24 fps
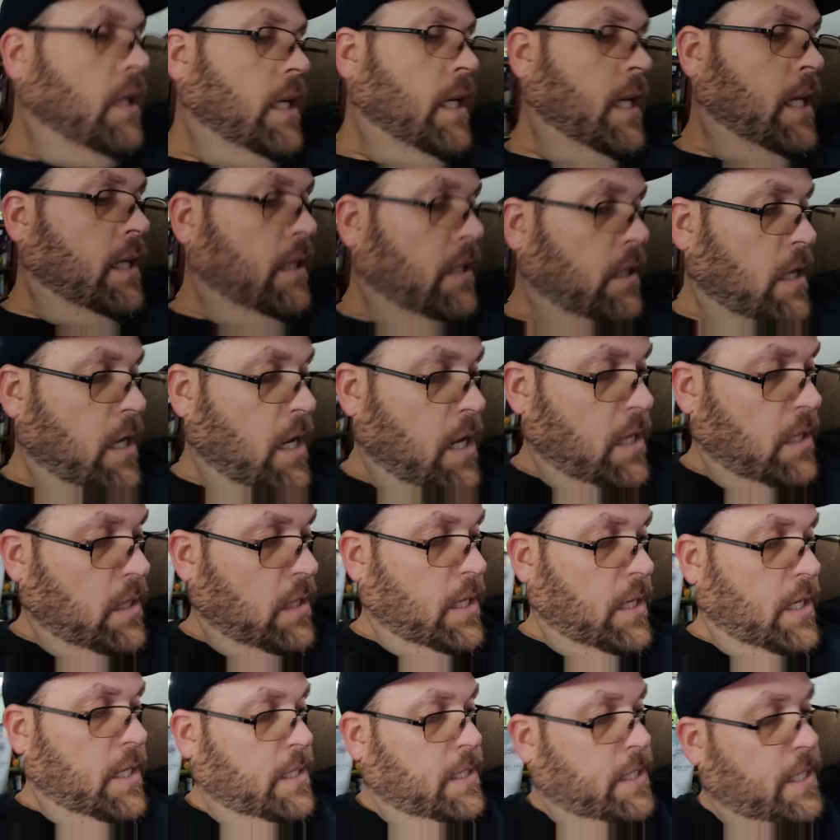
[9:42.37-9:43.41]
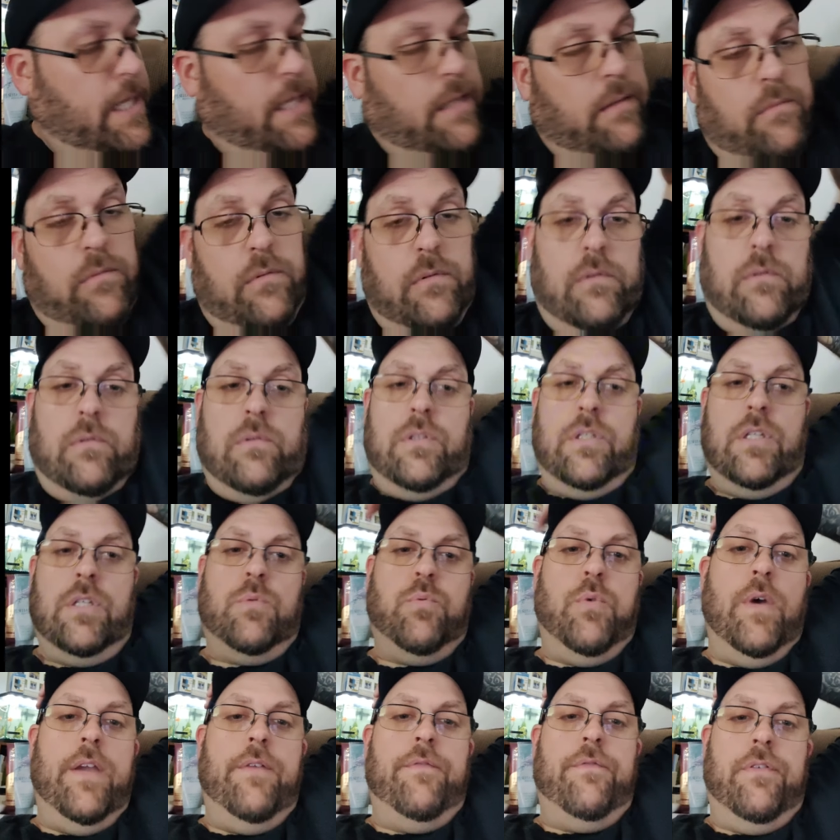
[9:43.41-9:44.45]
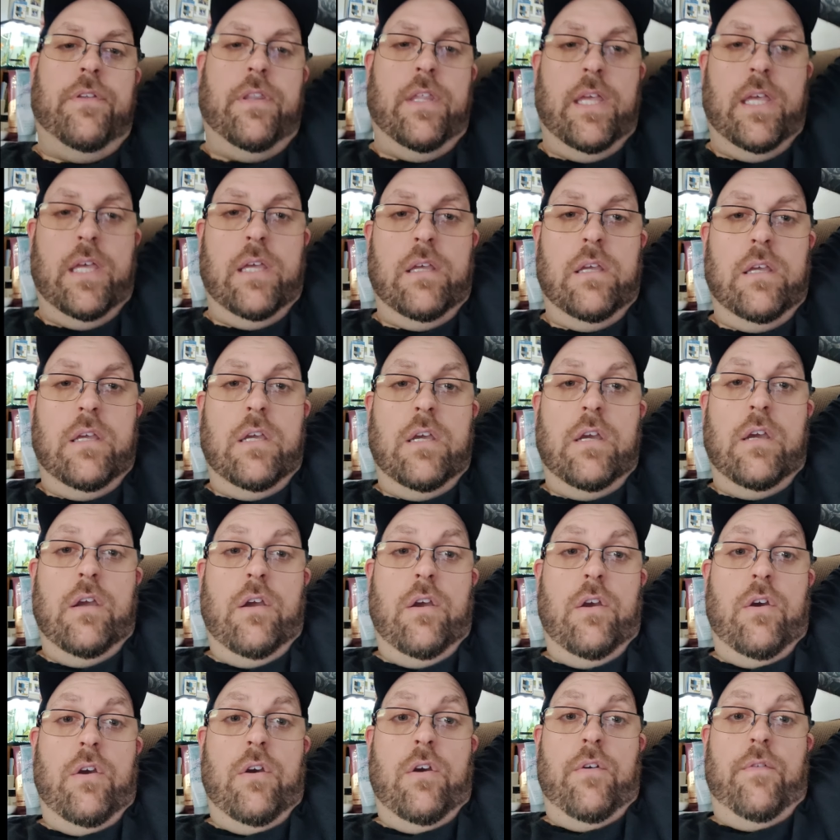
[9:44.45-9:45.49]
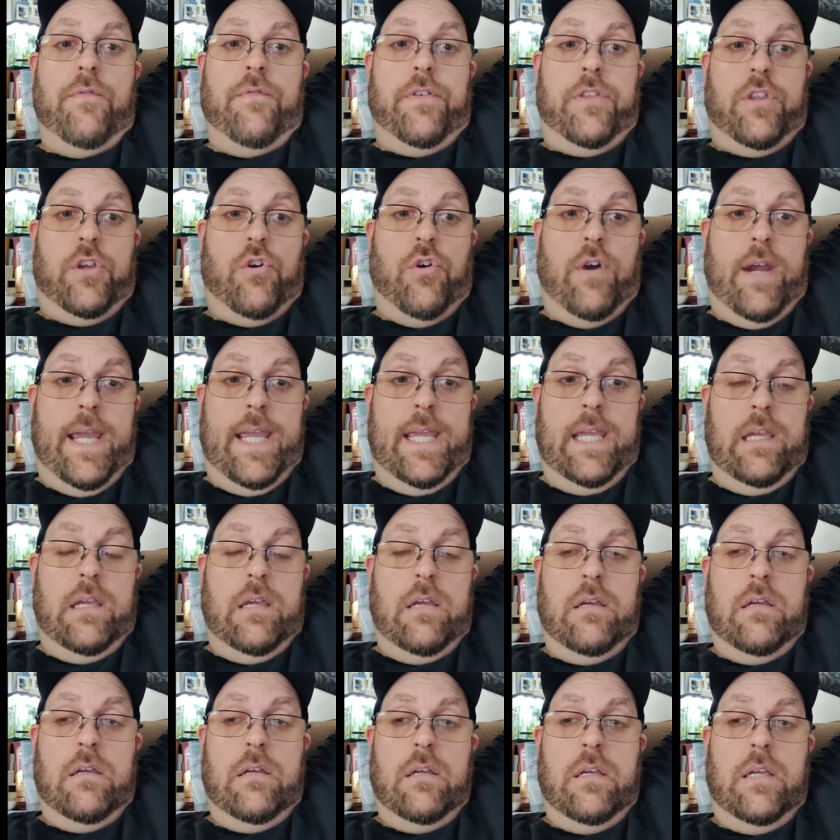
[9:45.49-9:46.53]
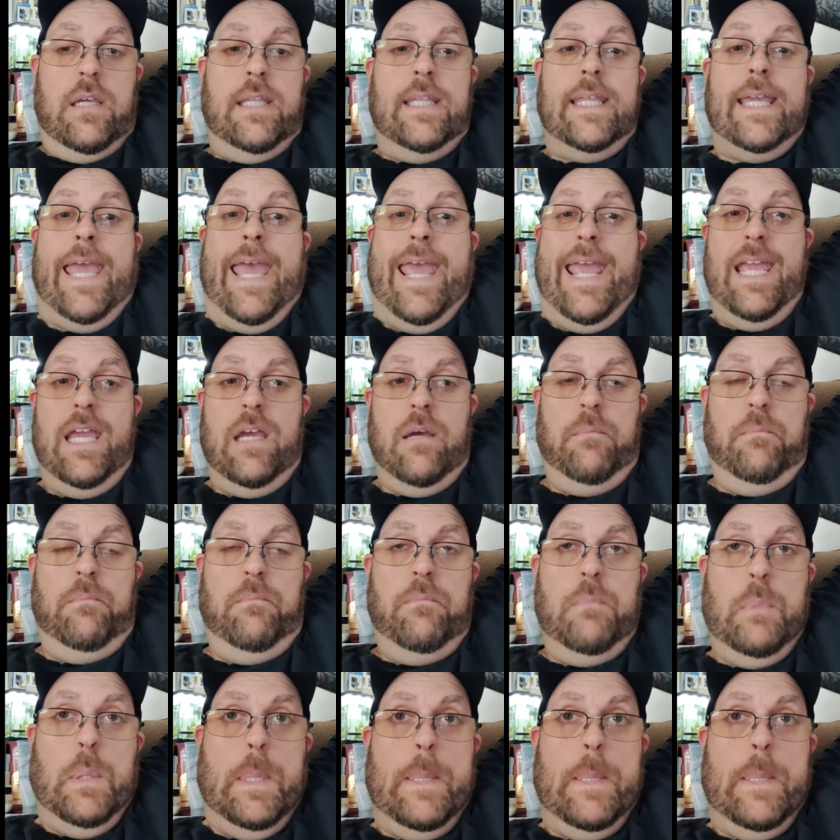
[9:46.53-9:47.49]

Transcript: And uh, like I said, we'll just wait for the for the crank and the cam